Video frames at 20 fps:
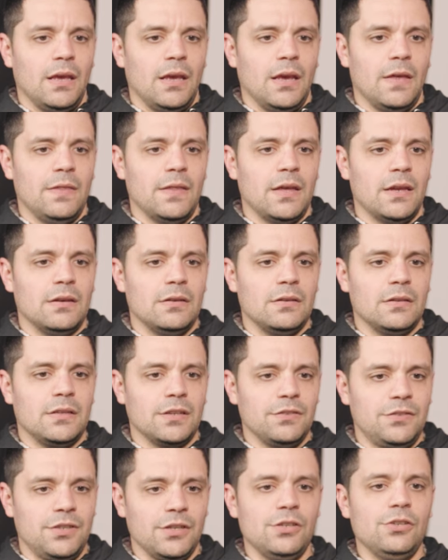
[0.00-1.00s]
and then
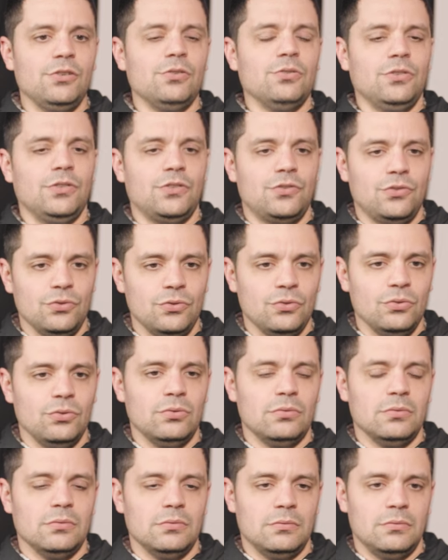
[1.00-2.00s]
continuing
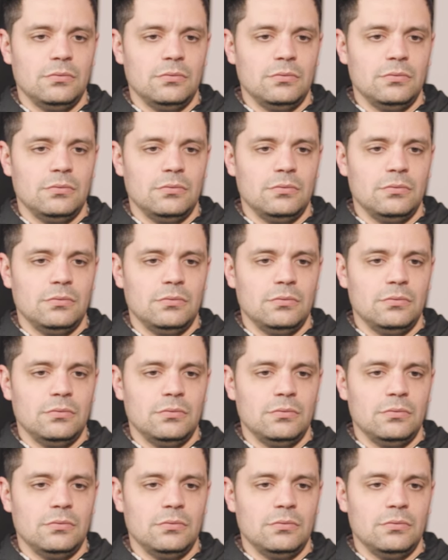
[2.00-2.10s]
to